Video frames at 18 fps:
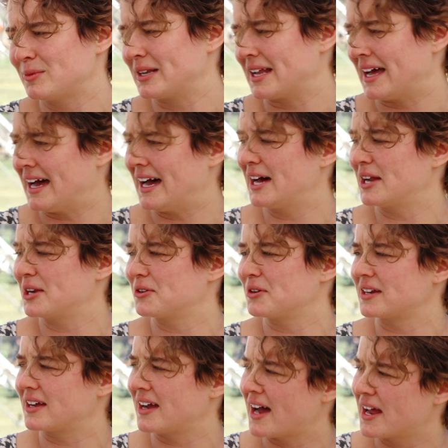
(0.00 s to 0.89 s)
bit harder,
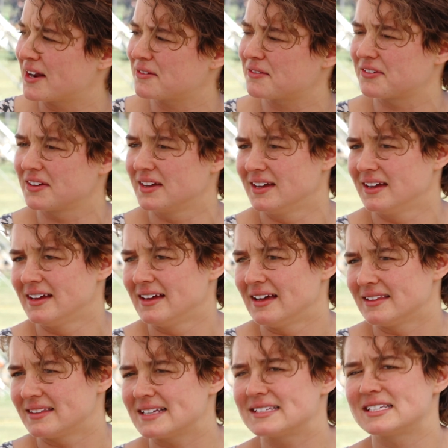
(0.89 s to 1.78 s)
and kind of
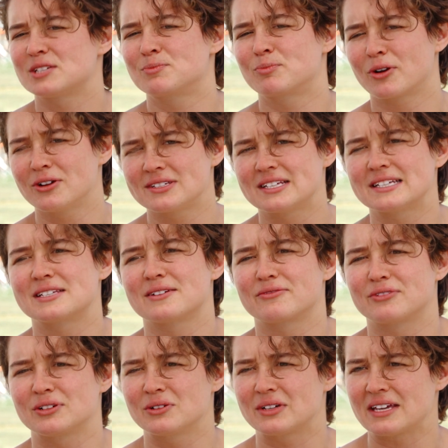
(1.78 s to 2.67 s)
there's this process
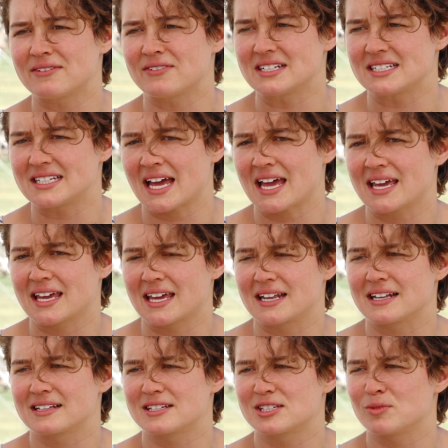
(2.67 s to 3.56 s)
of real give and take
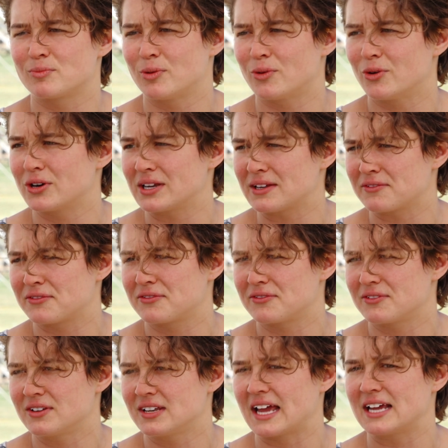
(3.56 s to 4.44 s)
and supportive
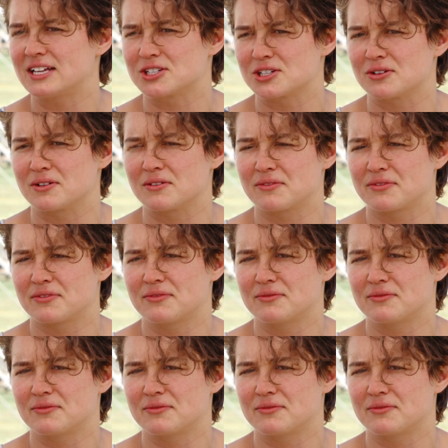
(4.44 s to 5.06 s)
nature of